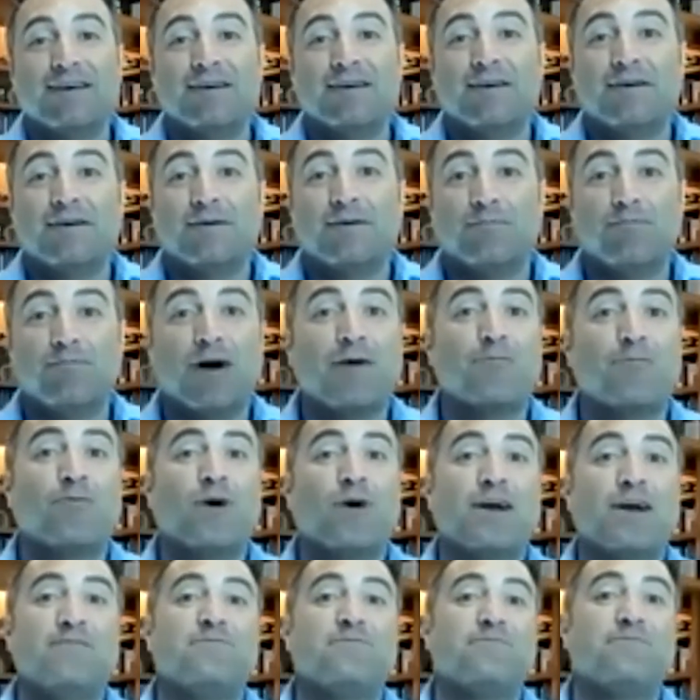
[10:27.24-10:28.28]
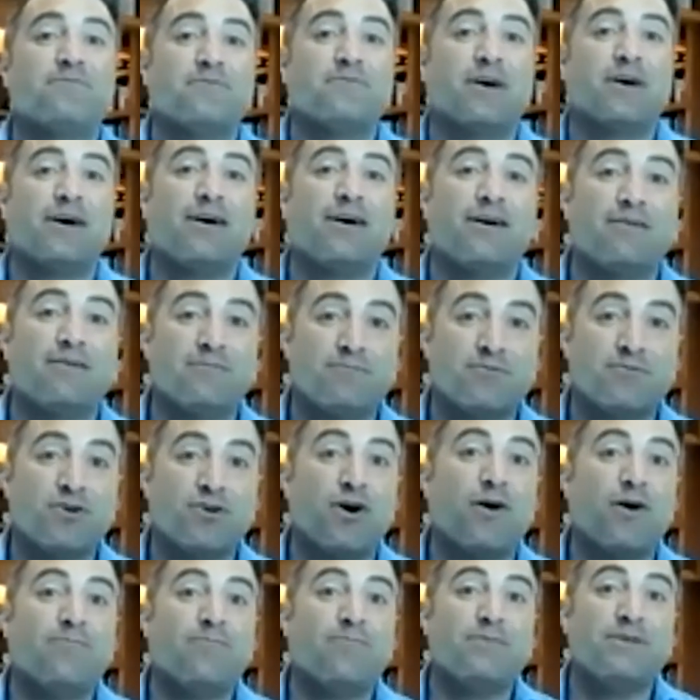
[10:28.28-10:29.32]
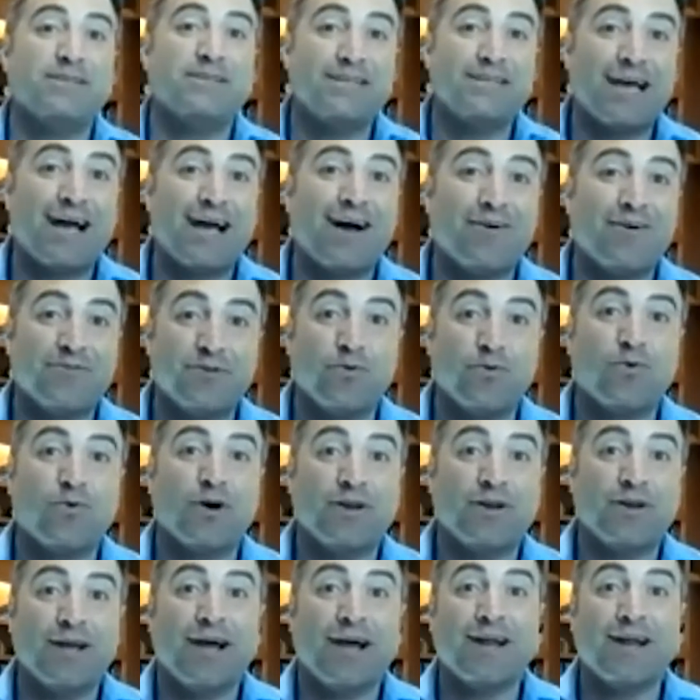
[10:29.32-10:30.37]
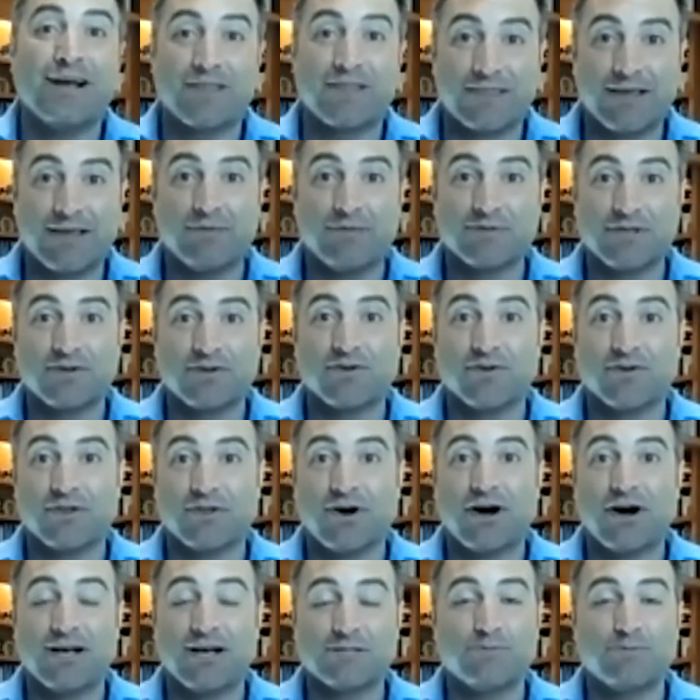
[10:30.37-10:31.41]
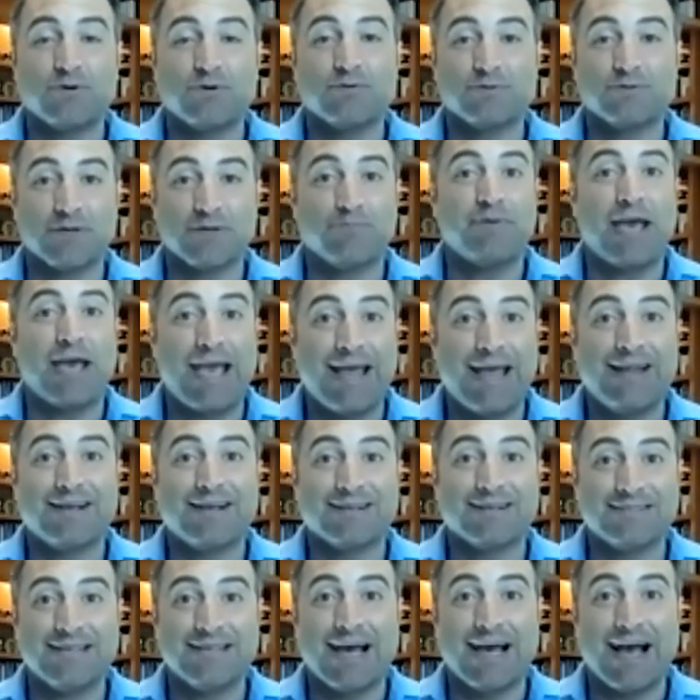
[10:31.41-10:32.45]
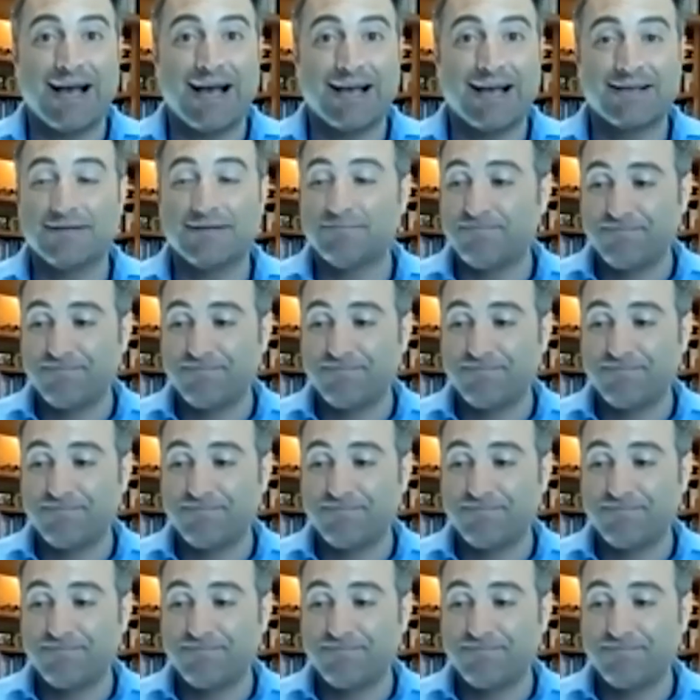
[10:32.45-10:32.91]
My wife calmed me down the one night. I thought I was going to go to the hospital. It was a panic attack.